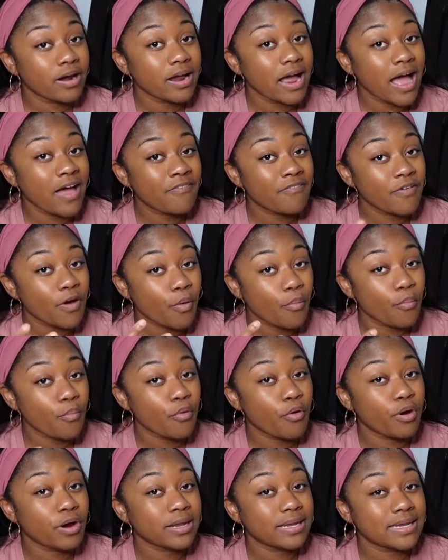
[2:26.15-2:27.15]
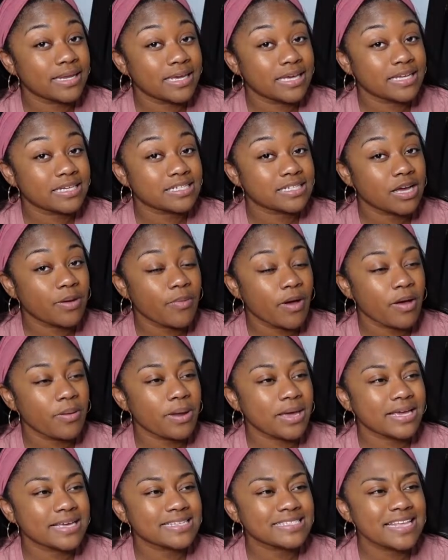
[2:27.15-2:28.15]
I felt more leakage come out. I'm
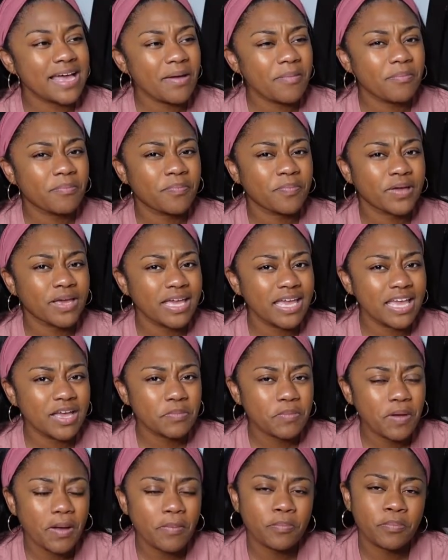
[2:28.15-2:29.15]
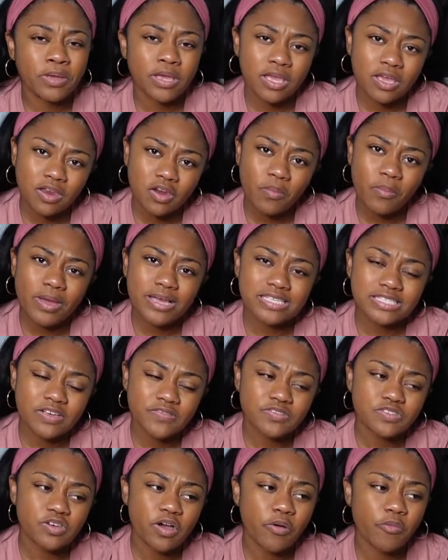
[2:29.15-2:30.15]
like, is that pee? Am I peeing on
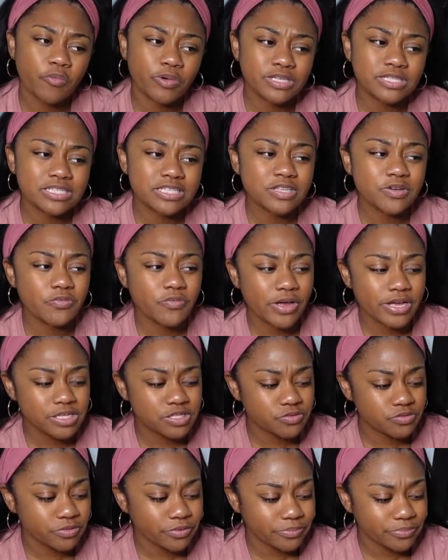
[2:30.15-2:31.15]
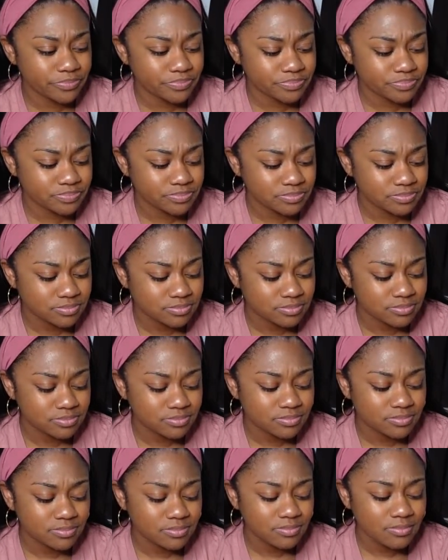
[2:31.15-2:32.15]
myself? So I went to the restroom,
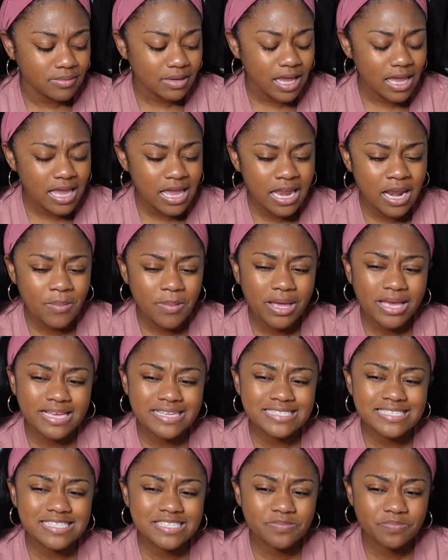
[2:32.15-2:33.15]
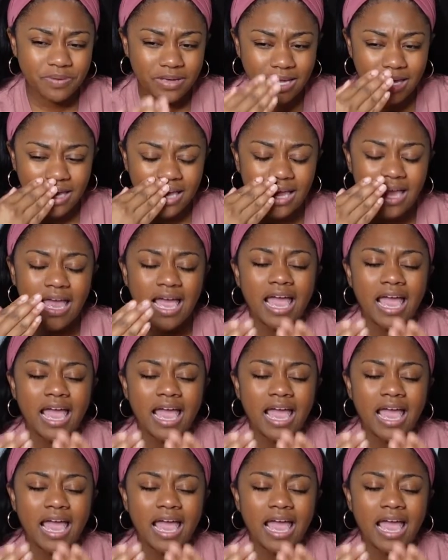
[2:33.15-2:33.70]
and I'm like, is this pee?